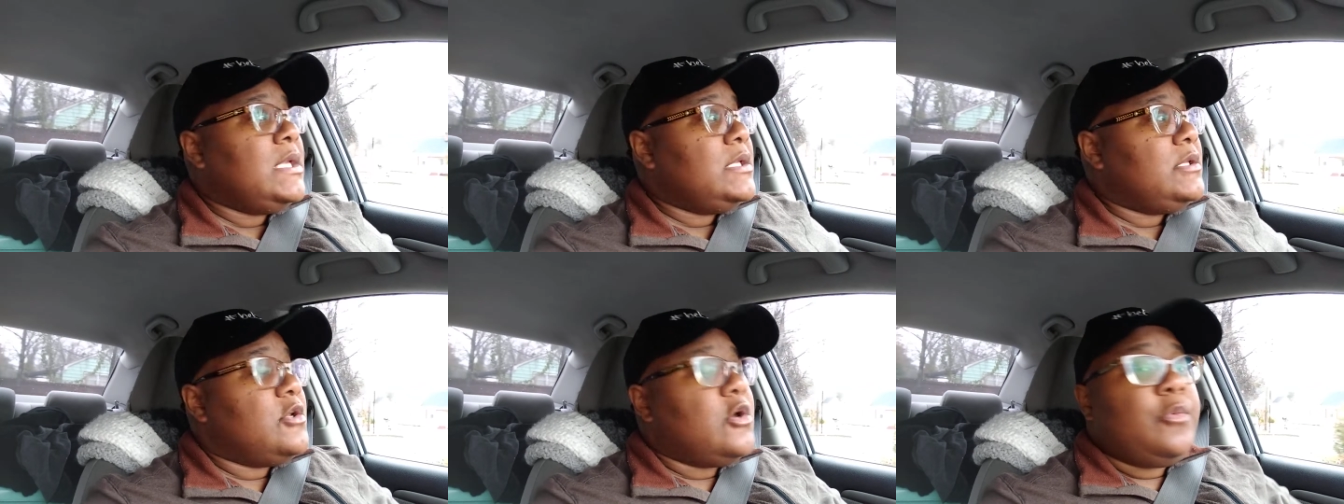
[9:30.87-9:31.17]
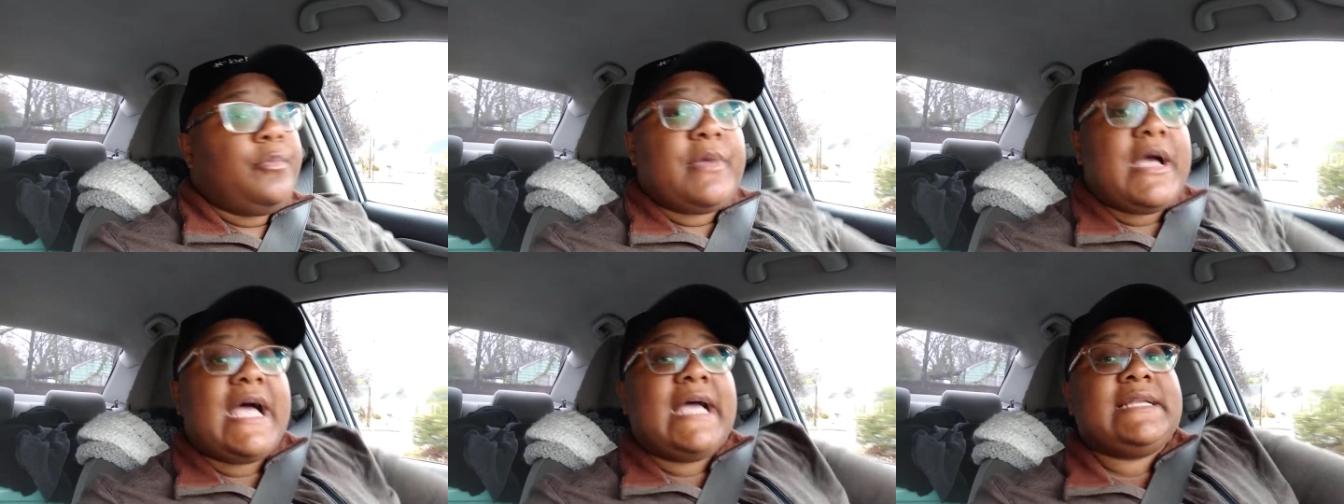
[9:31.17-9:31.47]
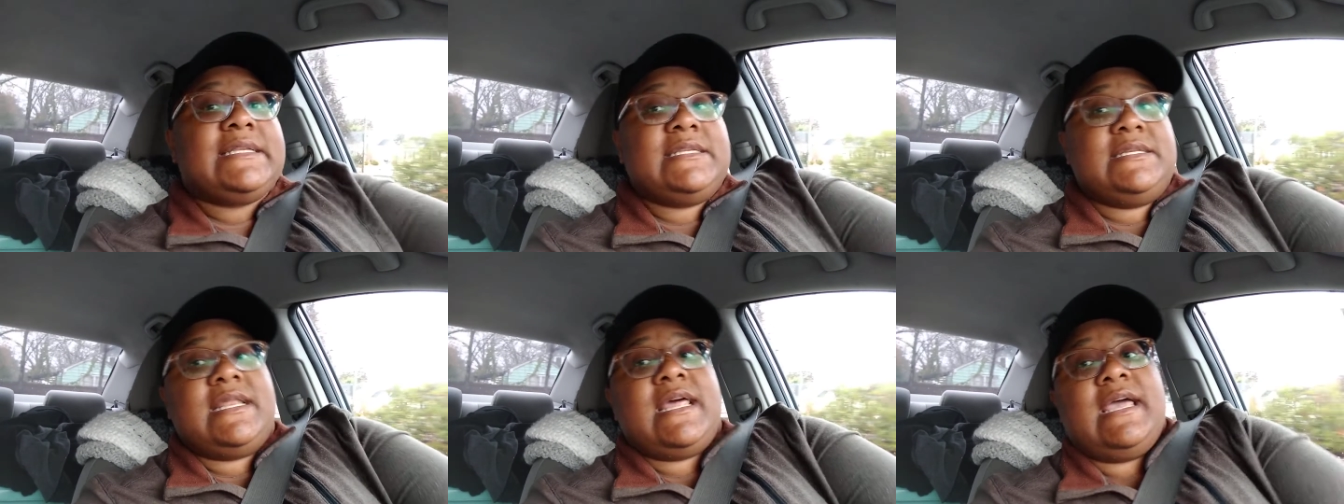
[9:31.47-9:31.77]
Nope, I
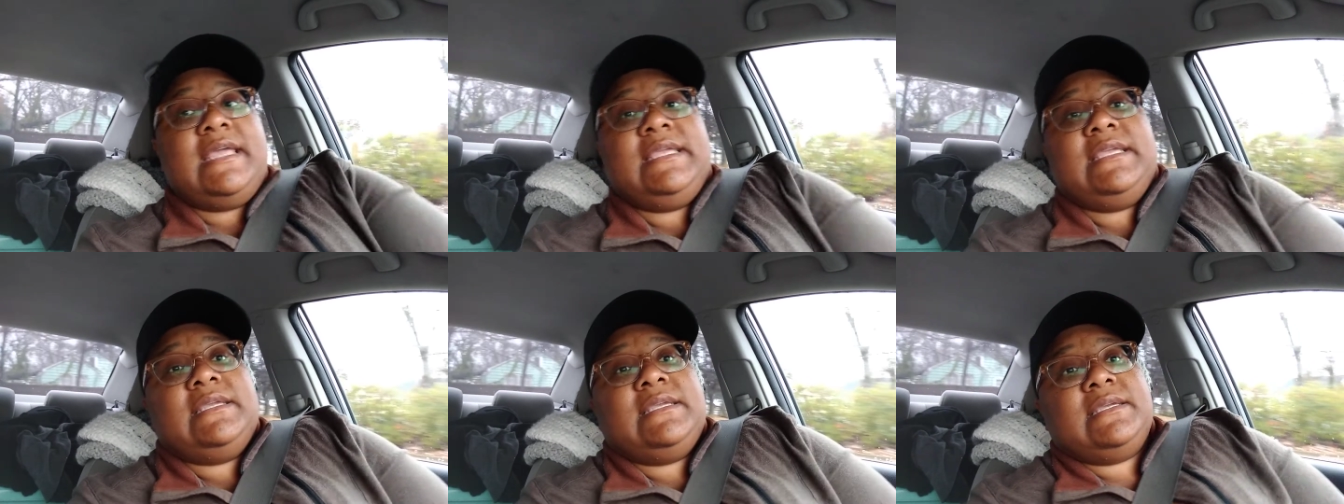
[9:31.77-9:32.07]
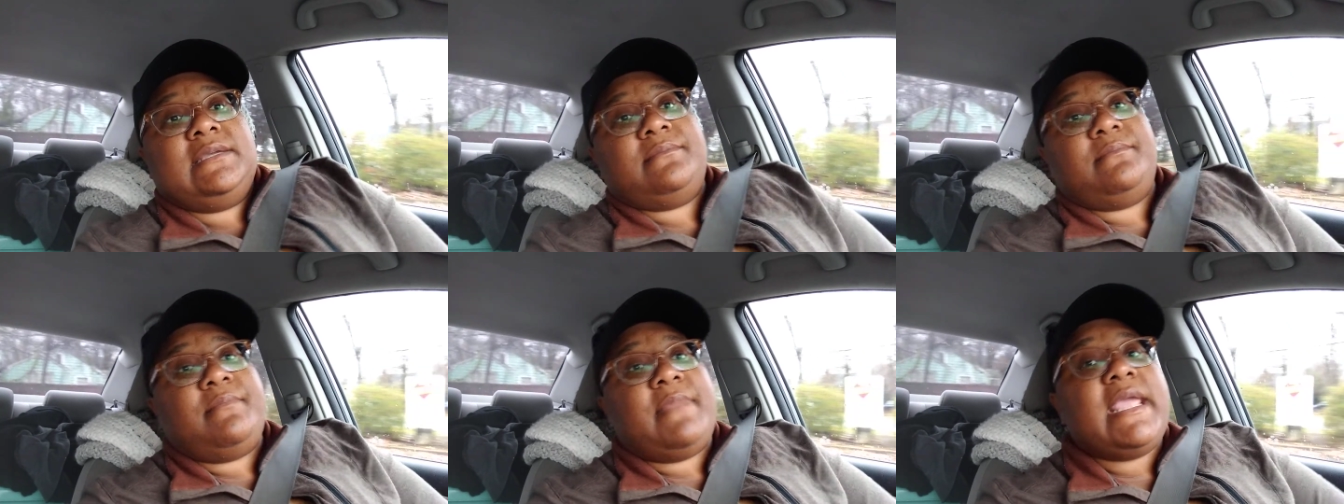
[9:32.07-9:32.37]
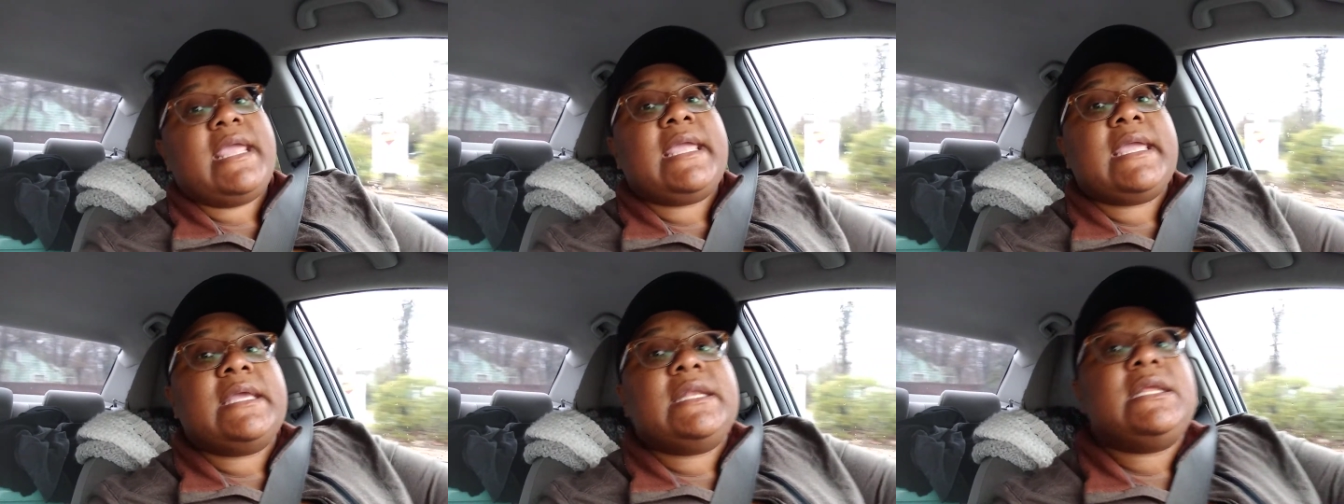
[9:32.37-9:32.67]
did not
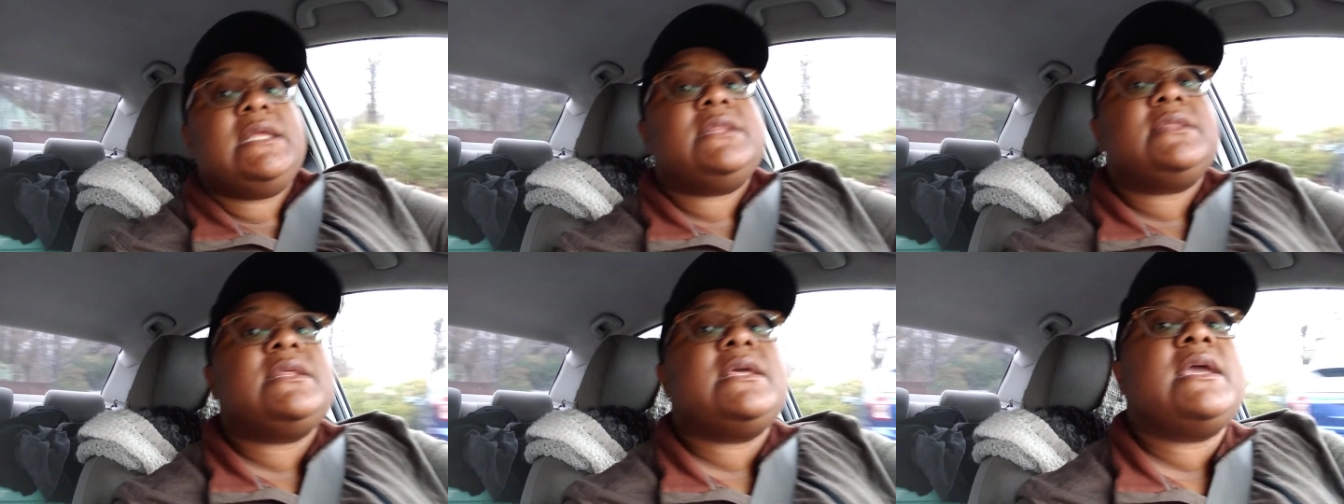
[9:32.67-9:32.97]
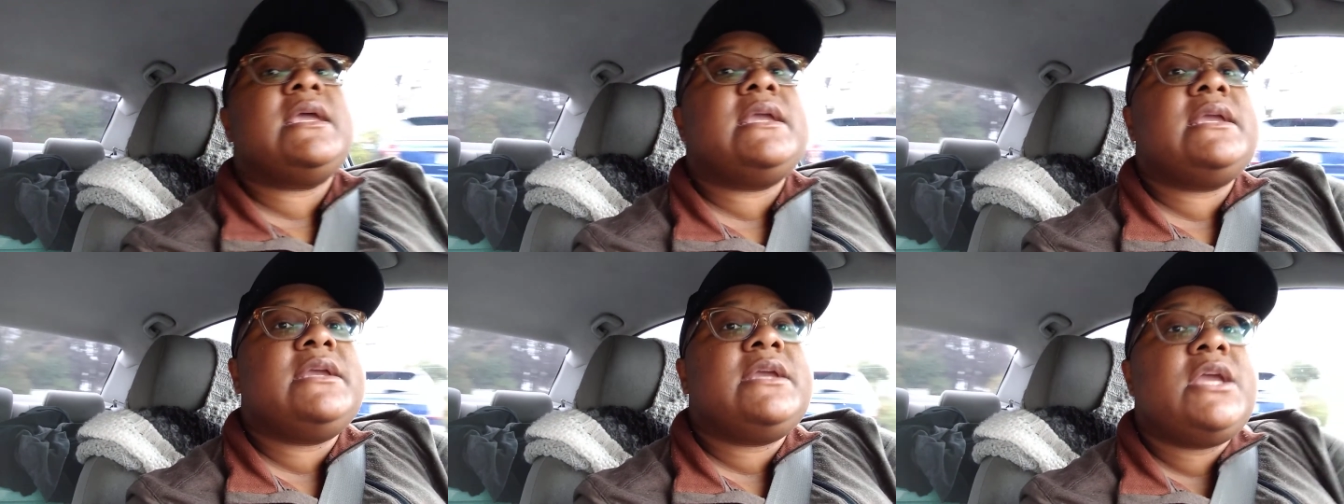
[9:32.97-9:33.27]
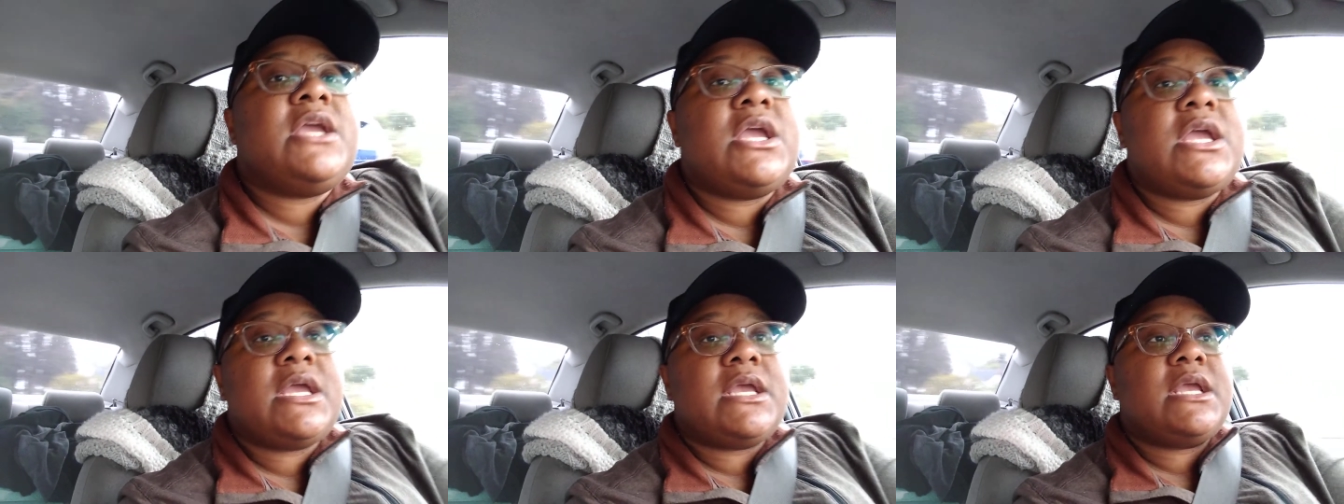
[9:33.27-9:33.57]
make anything,
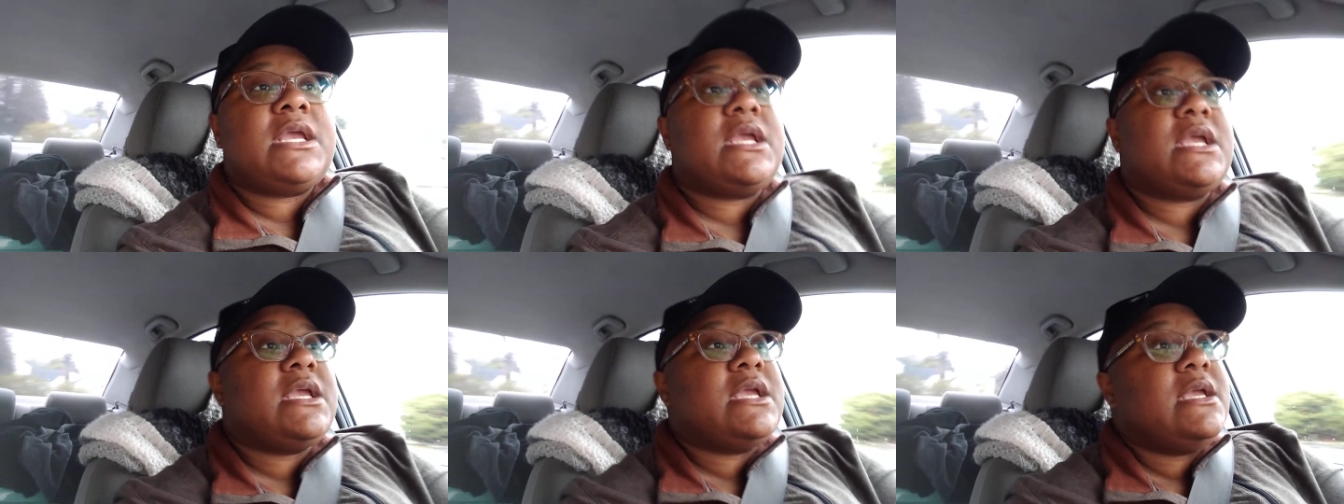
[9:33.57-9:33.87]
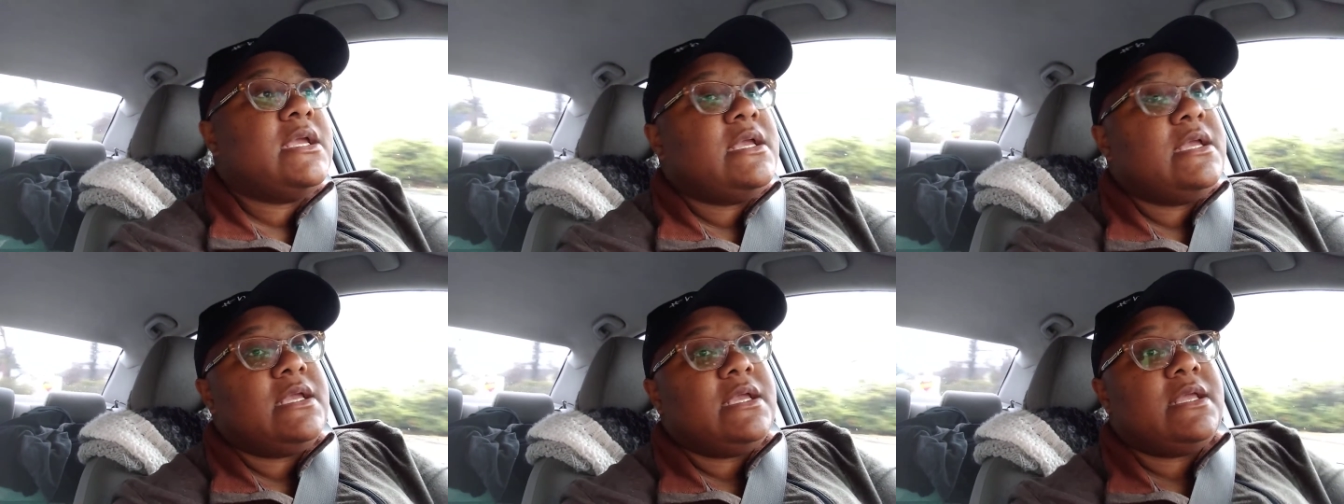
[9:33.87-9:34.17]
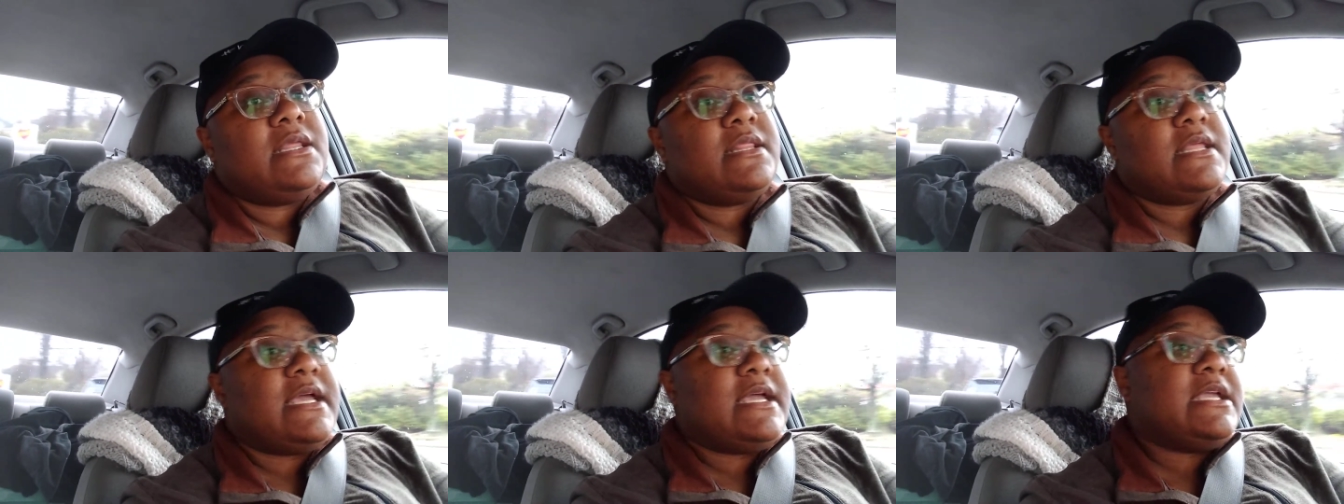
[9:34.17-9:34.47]

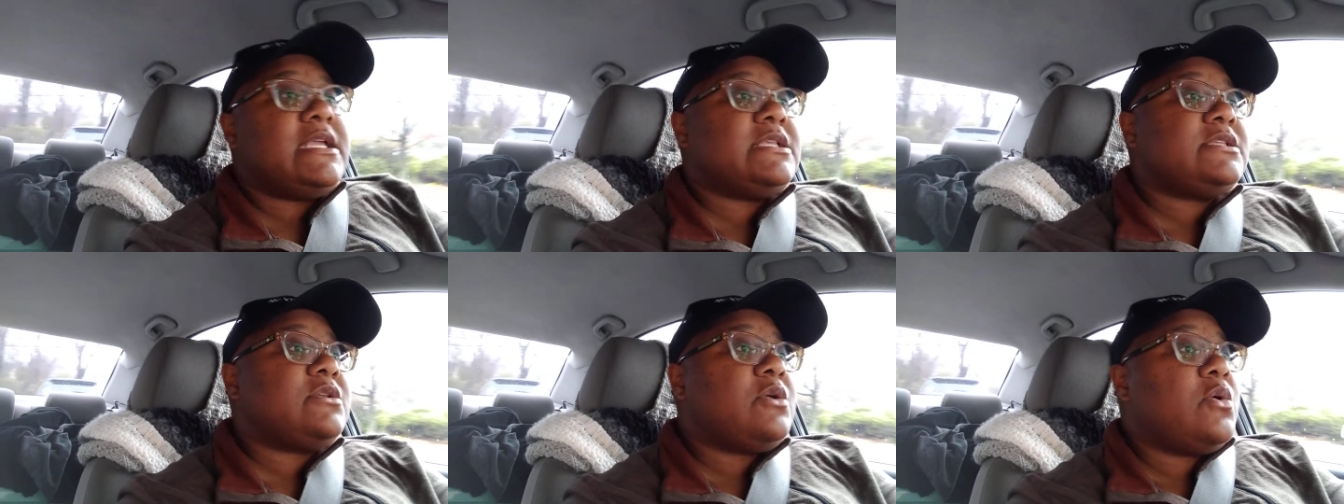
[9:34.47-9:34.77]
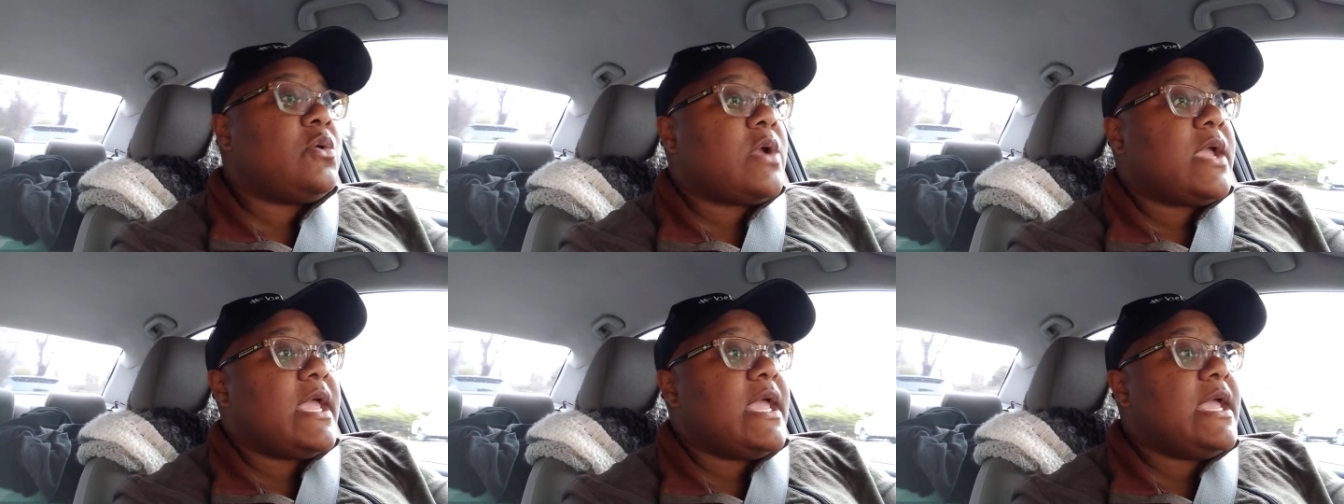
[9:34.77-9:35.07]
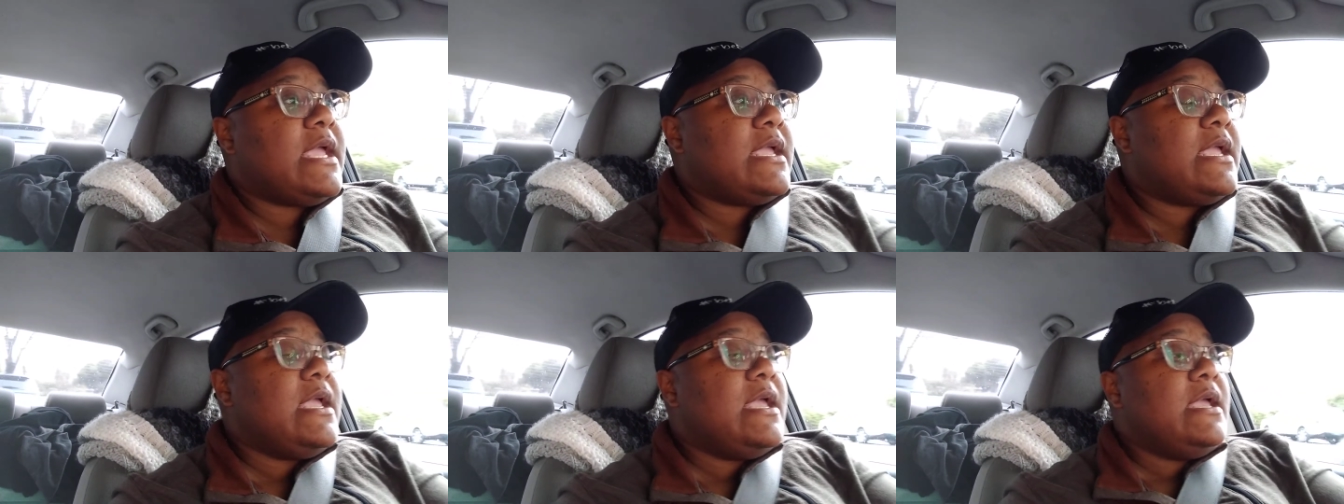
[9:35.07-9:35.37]
and that is
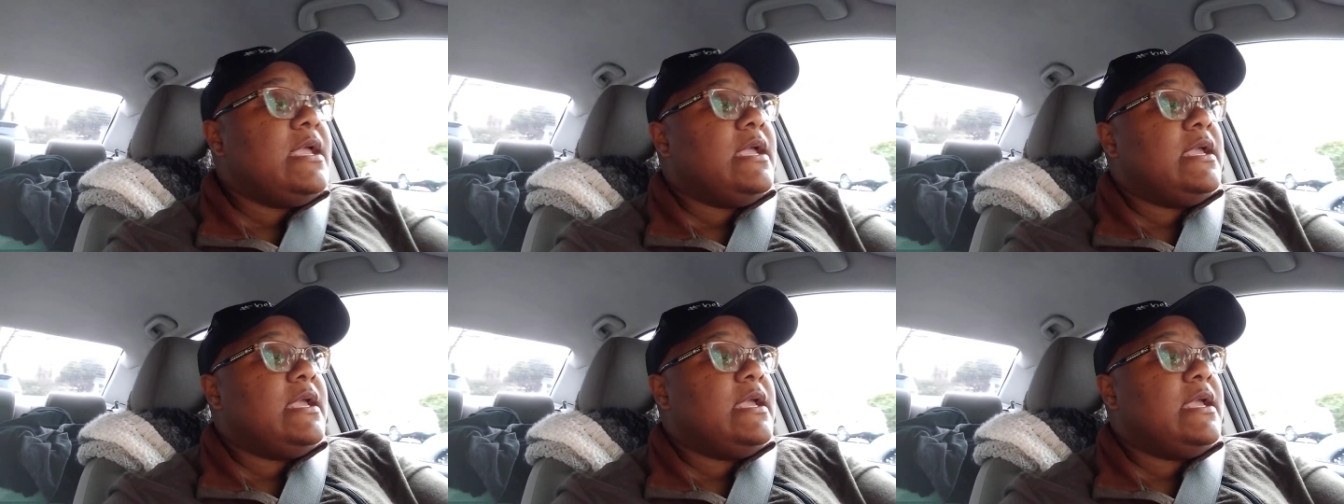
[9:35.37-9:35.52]
okay.